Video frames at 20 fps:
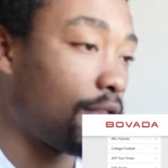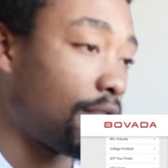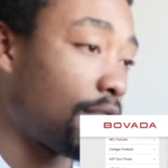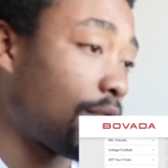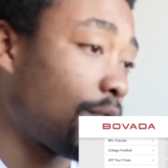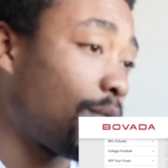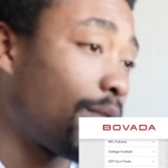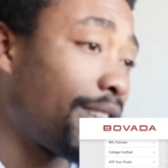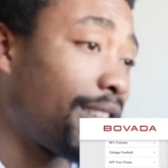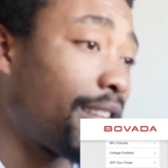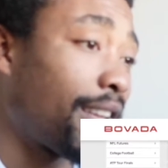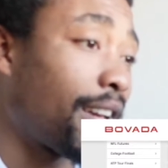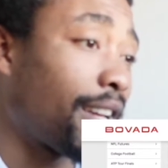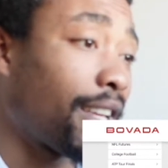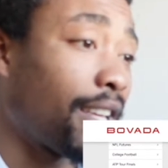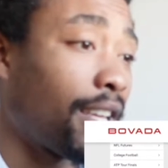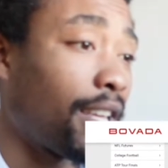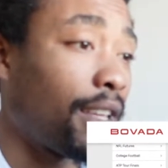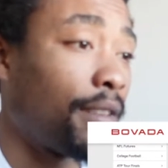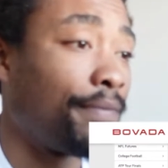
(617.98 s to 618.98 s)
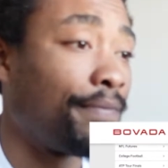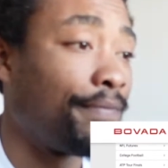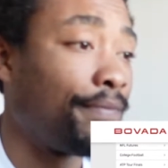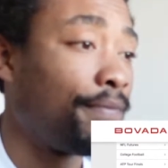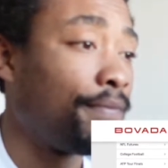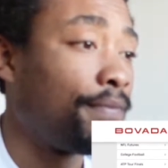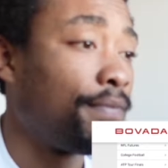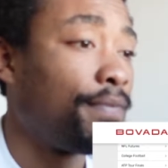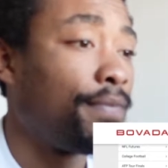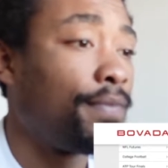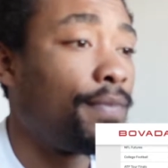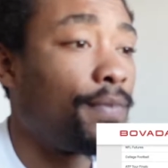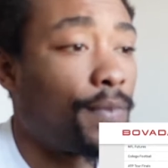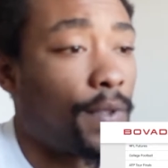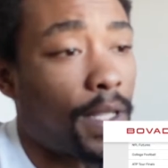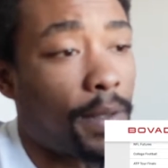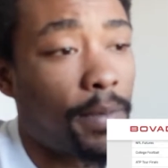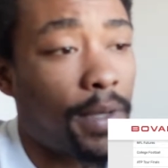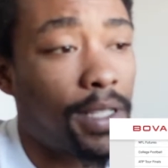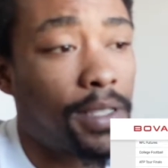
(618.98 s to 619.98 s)
win that game
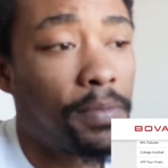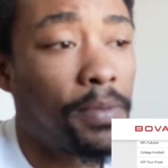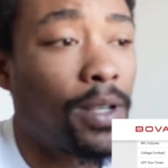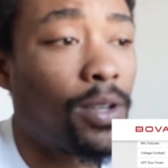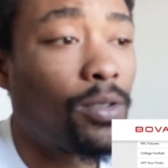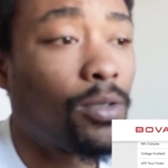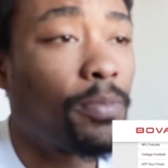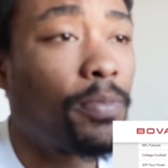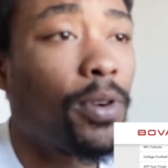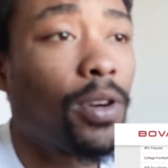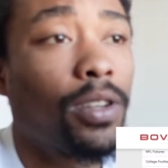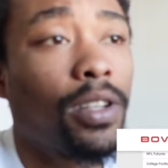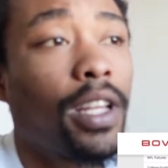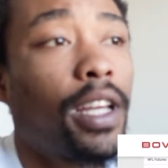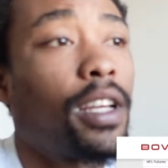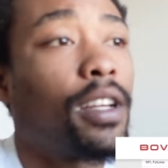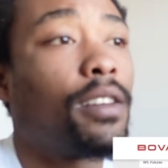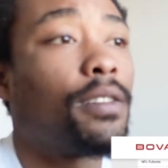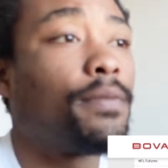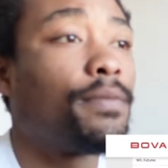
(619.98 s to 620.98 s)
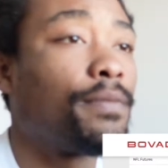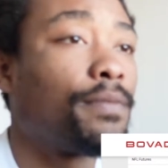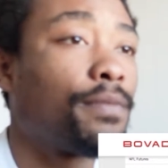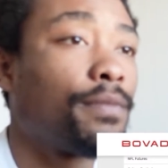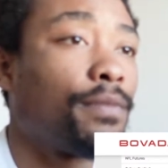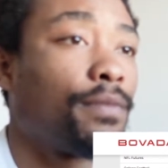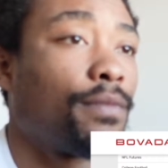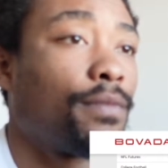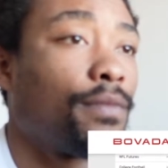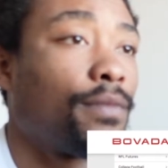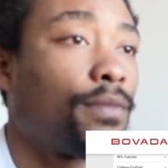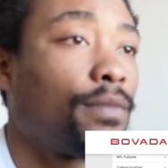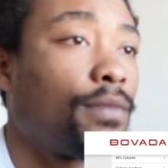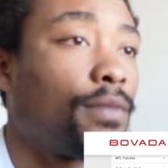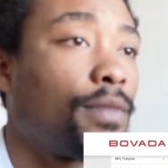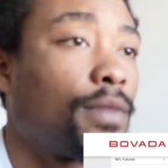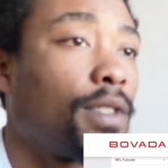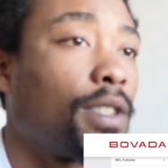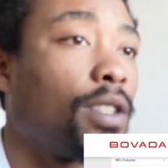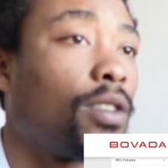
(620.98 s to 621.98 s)
and mess my whole parlay up.
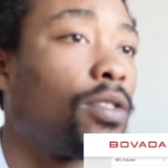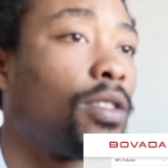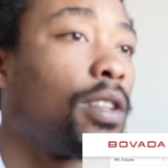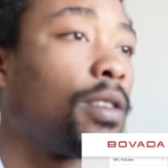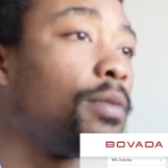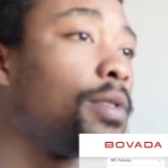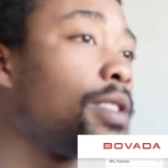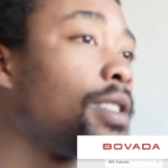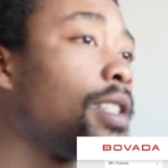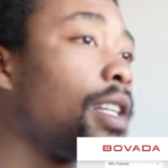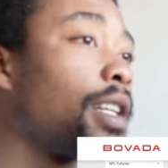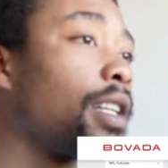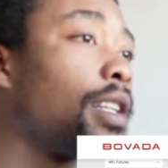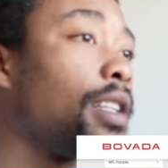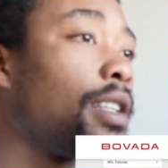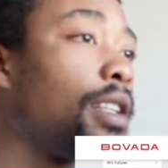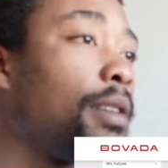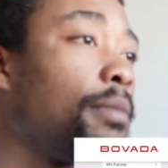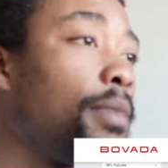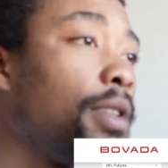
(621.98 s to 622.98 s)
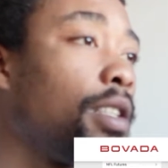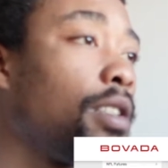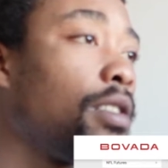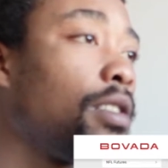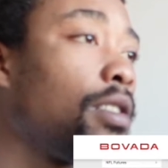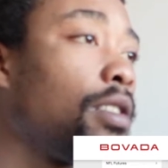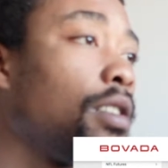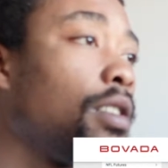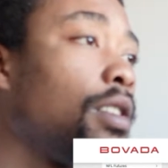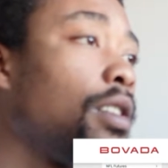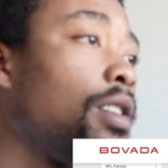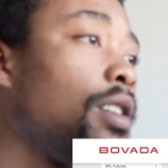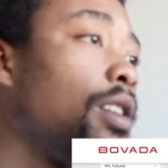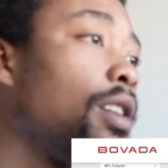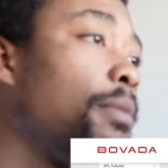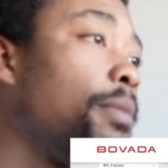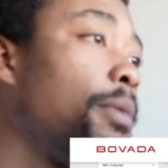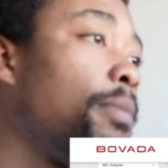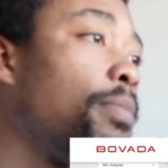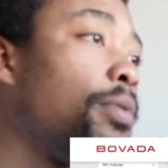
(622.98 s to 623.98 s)
Hold on 1 second. Let me
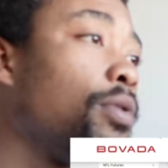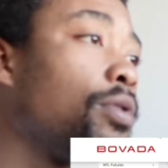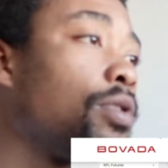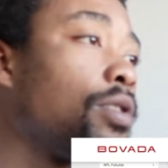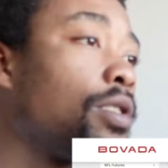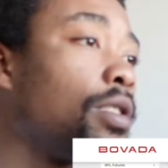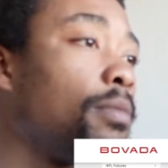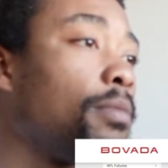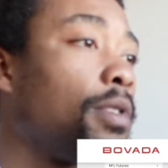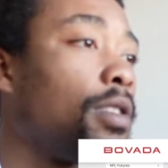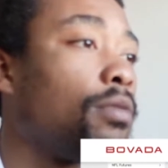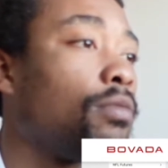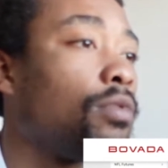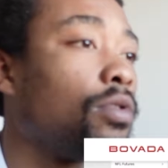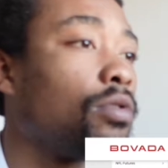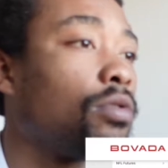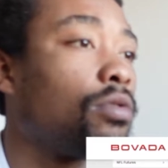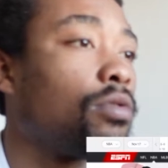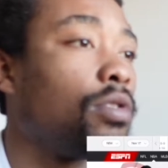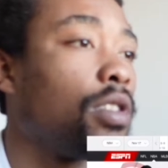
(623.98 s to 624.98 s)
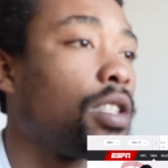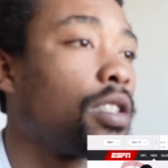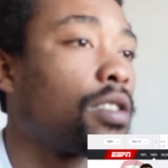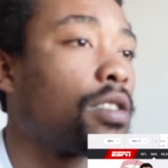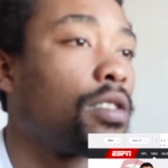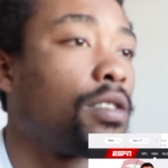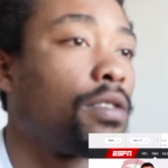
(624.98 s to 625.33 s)
pull something up real quick.